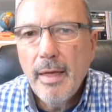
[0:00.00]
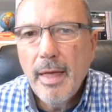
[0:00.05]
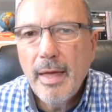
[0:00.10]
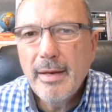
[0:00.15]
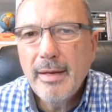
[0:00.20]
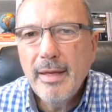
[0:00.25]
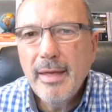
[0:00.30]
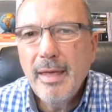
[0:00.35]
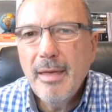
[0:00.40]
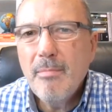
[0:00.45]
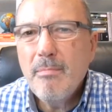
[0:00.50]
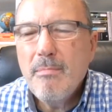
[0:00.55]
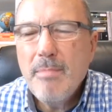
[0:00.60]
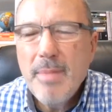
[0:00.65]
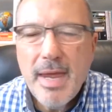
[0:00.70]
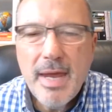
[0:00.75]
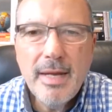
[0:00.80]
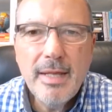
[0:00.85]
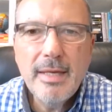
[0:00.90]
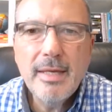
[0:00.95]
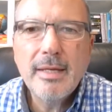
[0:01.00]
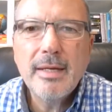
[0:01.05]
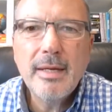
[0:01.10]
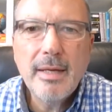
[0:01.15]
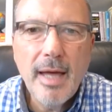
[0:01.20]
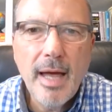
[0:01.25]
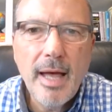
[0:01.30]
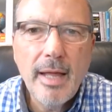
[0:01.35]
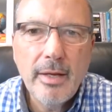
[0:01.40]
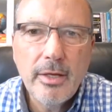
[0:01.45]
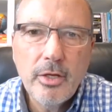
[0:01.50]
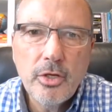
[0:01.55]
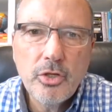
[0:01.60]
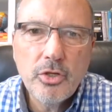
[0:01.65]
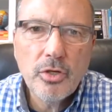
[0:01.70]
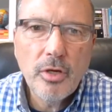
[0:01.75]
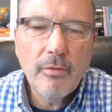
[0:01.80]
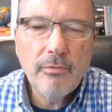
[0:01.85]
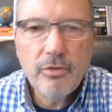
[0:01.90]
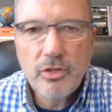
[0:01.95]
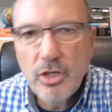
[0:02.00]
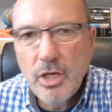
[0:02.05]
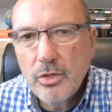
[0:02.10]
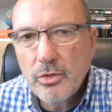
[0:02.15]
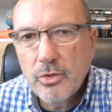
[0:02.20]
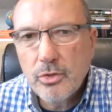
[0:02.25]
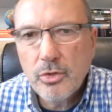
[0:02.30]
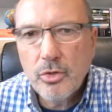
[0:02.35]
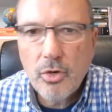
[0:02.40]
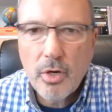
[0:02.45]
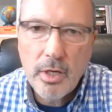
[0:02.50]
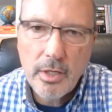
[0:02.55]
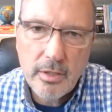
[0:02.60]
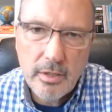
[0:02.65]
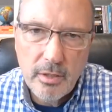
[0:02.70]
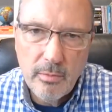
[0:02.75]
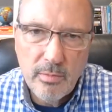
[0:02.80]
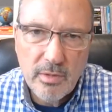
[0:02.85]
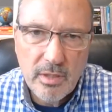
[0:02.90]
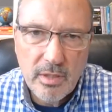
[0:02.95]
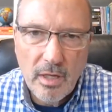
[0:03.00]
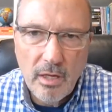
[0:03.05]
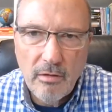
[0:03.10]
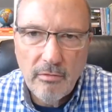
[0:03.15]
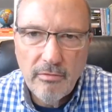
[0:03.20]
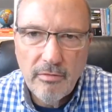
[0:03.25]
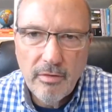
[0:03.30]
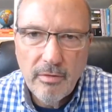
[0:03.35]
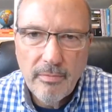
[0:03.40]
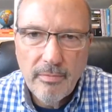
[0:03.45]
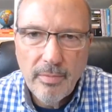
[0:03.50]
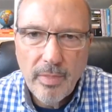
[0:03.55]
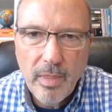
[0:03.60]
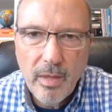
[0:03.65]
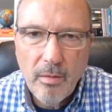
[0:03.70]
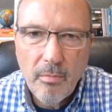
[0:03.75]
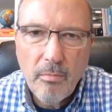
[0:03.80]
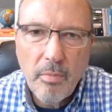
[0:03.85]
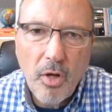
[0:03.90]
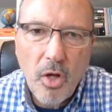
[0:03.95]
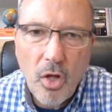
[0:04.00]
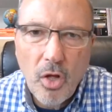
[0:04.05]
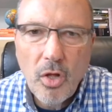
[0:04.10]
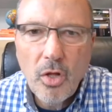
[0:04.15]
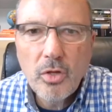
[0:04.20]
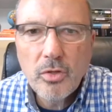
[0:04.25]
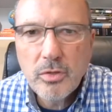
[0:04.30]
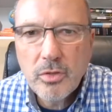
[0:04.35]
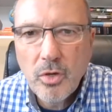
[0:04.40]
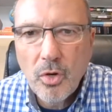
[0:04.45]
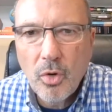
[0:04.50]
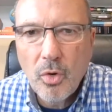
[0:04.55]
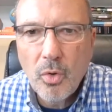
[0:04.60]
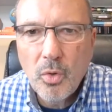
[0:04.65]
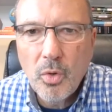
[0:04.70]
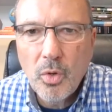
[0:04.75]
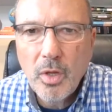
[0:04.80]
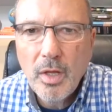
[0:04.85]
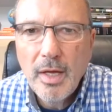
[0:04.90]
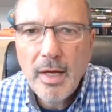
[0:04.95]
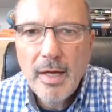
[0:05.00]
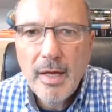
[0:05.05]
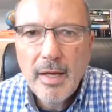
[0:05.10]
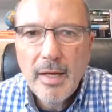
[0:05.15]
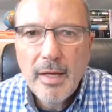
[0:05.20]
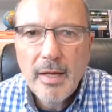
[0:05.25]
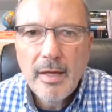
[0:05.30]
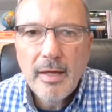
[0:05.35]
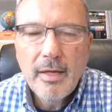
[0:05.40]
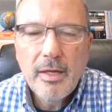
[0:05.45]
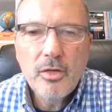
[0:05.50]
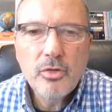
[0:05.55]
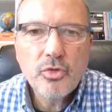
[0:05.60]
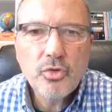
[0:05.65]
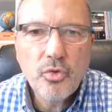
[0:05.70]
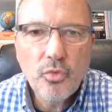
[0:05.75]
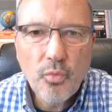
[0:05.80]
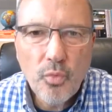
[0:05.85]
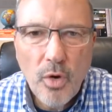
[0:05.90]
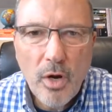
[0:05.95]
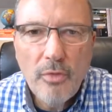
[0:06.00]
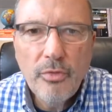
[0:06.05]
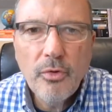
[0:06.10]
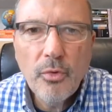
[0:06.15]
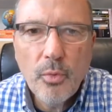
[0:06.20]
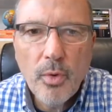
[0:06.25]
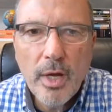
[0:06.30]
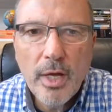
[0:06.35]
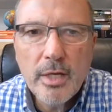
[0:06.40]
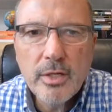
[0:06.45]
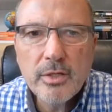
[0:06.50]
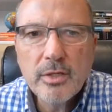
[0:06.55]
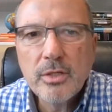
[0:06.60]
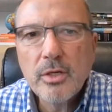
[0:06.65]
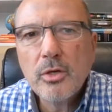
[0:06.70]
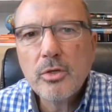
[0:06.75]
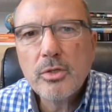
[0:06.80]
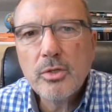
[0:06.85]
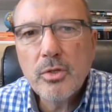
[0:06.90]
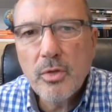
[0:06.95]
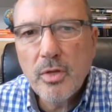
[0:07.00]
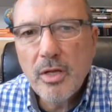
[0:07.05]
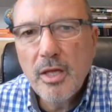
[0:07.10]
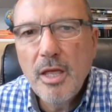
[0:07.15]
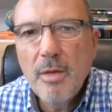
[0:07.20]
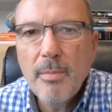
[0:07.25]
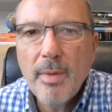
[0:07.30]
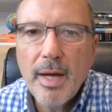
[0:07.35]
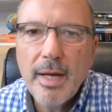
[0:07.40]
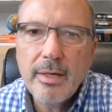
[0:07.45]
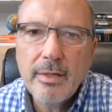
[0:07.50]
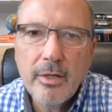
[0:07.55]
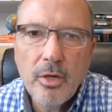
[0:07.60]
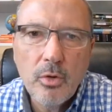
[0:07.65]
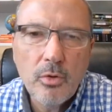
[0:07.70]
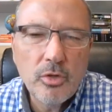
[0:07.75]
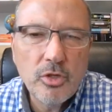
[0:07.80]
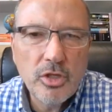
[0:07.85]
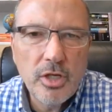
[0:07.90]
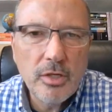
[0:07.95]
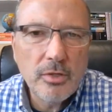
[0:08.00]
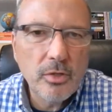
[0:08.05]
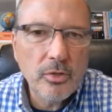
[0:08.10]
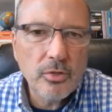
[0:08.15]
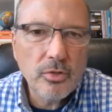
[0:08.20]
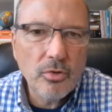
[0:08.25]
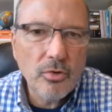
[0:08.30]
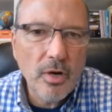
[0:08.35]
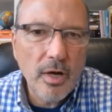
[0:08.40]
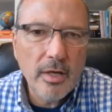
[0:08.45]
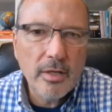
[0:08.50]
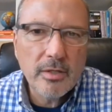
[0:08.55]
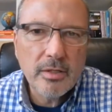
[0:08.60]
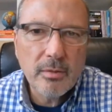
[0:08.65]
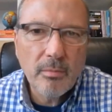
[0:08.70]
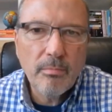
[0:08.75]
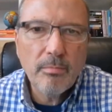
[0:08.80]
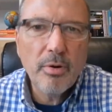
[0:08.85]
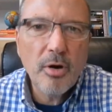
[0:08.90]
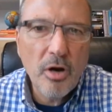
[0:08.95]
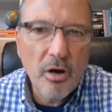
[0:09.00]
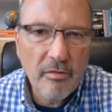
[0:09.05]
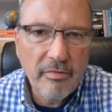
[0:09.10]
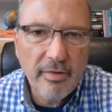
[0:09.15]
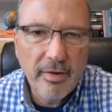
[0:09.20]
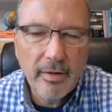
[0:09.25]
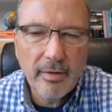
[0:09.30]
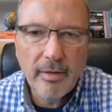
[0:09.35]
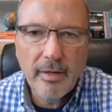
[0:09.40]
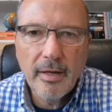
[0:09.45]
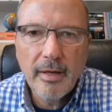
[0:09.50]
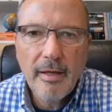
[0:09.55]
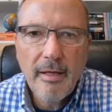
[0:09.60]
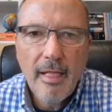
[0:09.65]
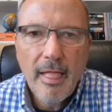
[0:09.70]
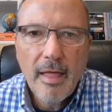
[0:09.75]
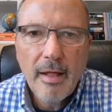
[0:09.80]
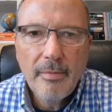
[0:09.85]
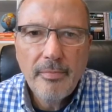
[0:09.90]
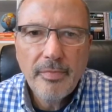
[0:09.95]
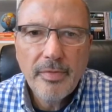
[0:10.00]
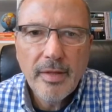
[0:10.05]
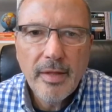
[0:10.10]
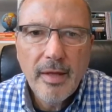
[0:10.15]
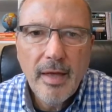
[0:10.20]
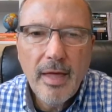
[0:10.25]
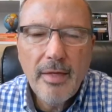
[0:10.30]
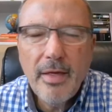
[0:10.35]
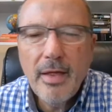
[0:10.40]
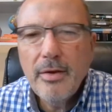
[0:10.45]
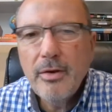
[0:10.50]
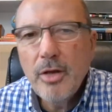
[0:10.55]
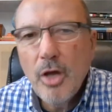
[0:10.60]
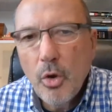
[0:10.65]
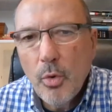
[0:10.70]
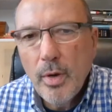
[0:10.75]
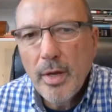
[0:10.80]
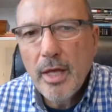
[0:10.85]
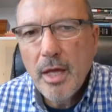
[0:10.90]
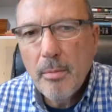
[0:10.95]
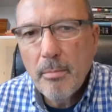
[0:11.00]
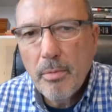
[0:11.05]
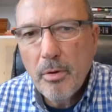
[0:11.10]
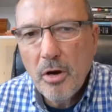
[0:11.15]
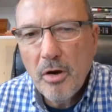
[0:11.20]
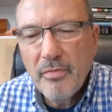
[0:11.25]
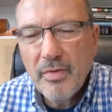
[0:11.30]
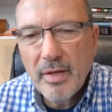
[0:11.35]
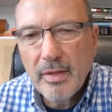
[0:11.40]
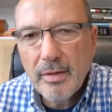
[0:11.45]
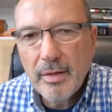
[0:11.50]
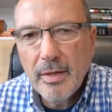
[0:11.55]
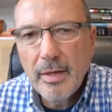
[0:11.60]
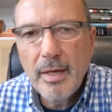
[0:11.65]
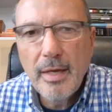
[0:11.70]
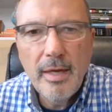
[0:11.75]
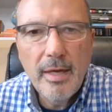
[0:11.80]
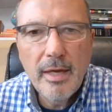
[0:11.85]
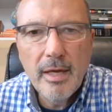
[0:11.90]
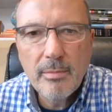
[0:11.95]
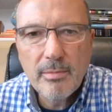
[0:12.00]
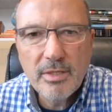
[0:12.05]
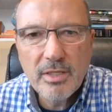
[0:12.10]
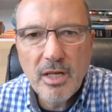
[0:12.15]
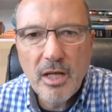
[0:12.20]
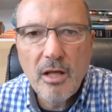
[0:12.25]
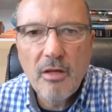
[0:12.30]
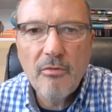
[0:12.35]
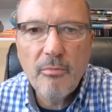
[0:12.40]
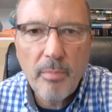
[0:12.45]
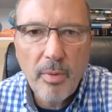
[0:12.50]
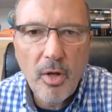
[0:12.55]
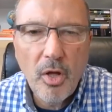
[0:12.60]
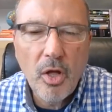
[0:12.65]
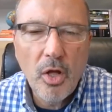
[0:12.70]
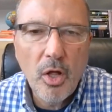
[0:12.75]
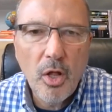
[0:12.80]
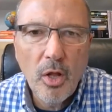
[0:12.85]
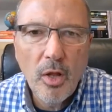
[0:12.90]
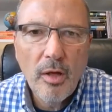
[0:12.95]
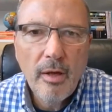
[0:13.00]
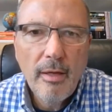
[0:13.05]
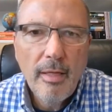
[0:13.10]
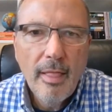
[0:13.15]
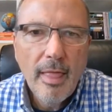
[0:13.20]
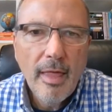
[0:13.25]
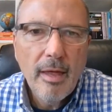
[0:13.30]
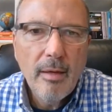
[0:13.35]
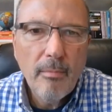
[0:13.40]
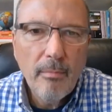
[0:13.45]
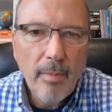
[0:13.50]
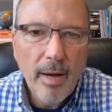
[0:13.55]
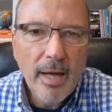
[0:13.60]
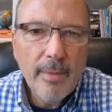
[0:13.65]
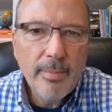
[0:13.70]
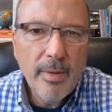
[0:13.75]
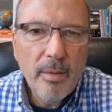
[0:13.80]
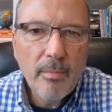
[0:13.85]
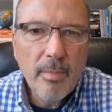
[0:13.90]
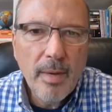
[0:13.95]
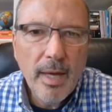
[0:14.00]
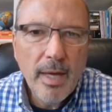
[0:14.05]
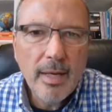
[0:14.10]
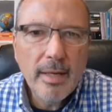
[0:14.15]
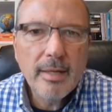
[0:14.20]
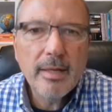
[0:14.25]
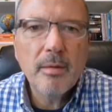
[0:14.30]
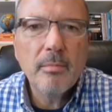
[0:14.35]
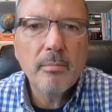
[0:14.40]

and immediate knowledge of Jesus Christ himself. Paul's goal is to run the race so that he might know Jesus Christ perfectly. And then knowing him perfectly, he himself, Paul, might be made